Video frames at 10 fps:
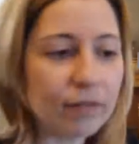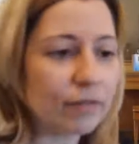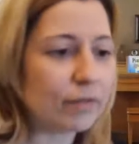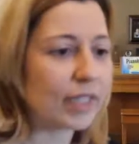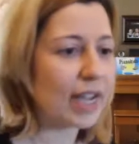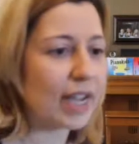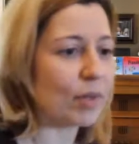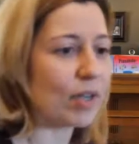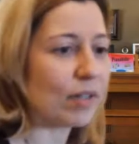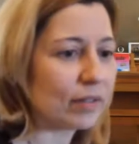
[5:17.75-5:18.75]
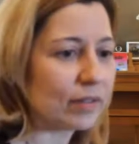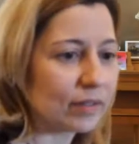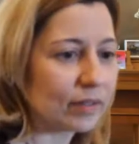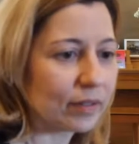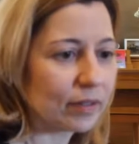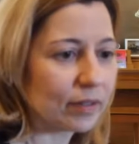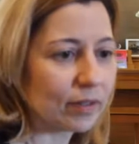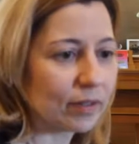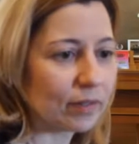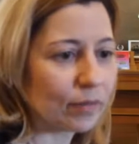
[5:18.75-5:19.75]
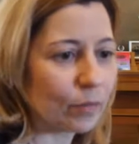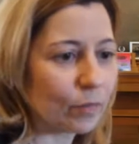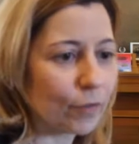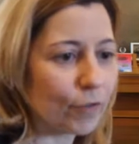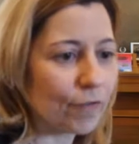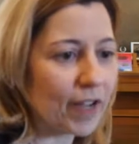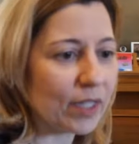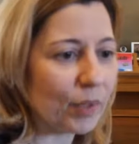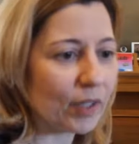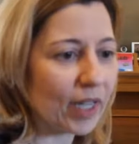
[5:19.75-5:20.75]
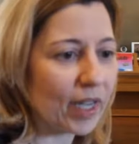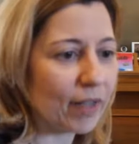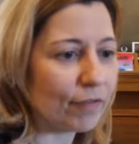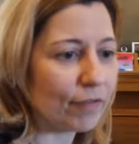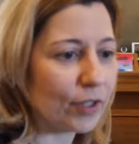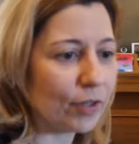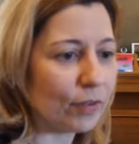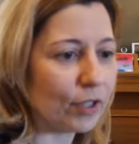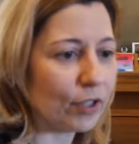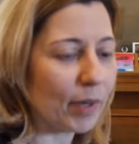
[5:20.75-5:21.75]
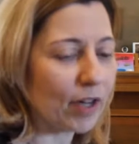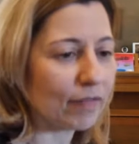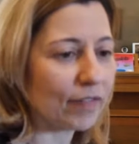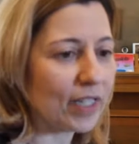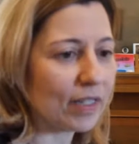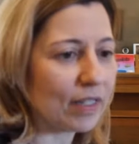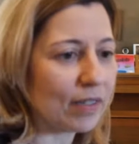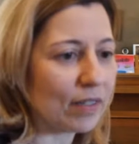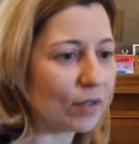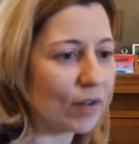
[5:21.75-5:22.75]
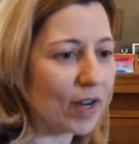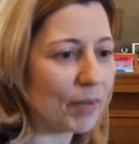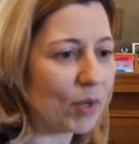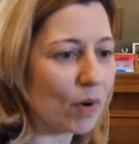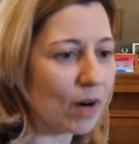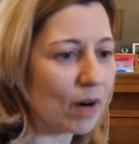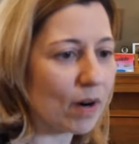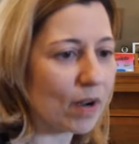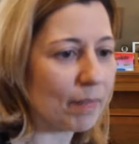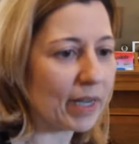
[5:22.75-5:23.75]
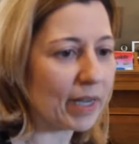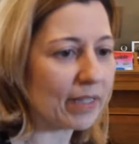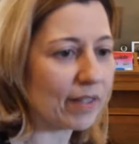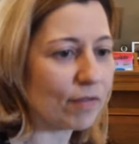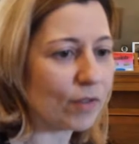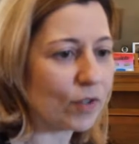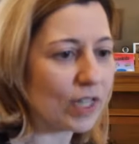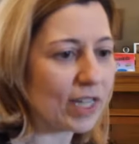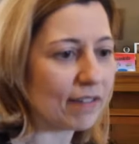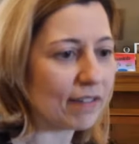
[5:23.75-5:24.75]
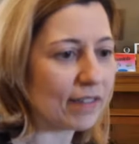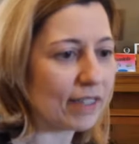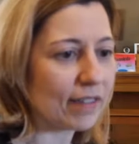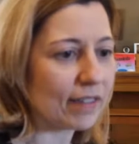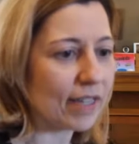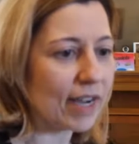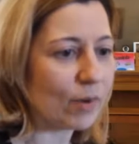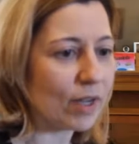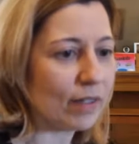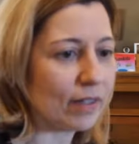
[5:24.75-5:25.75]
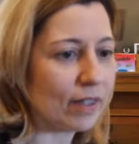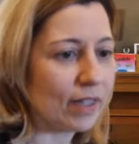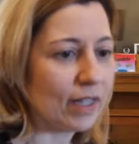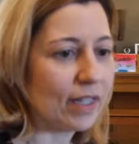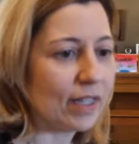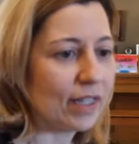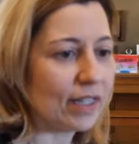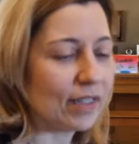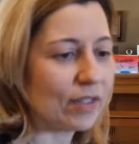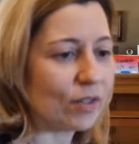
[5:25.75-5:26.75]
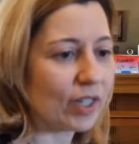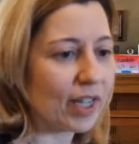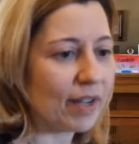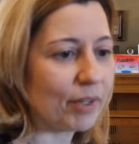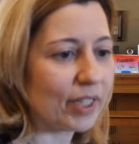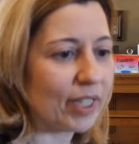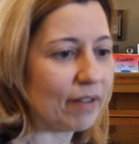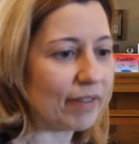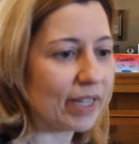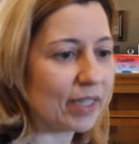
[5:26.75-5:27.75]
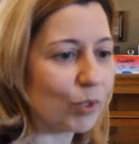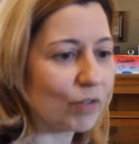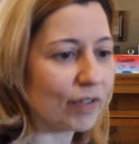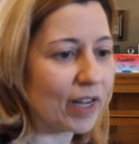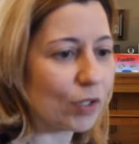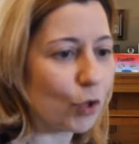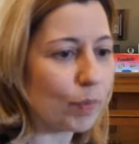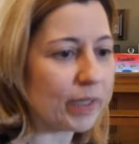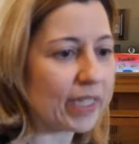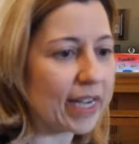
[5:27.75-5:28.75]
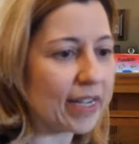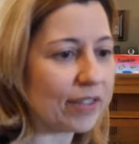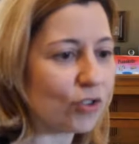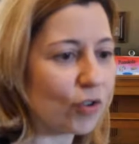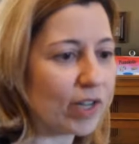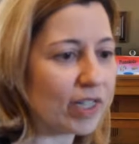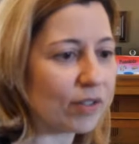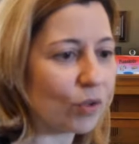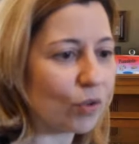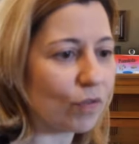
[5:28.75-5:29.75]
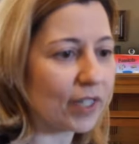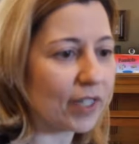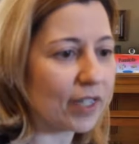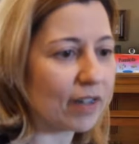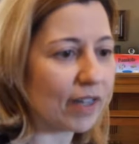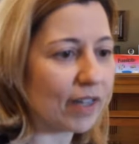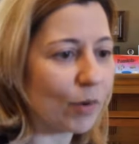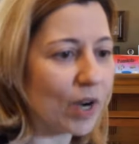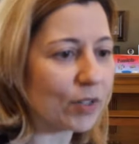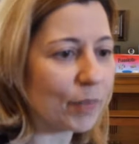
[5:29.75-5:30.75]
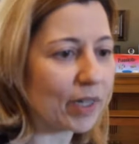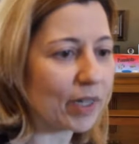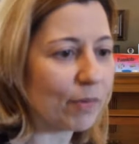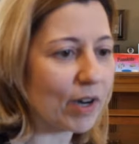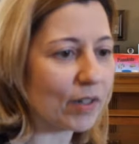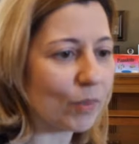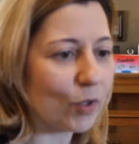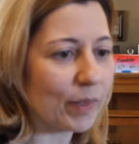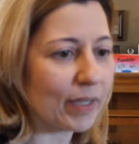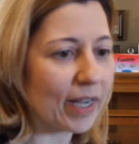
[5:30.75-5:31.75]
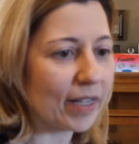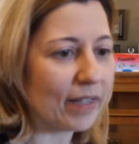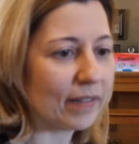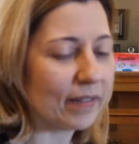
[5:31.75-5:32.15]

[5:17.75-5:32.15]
camera for Facebook and for YouTube. Our friends on Instagram, you are on my cell phone, and I think that one is okay. We're going to invite some more friends. Obadiah has joined us over here on our watch party. Welcome, Obadiah.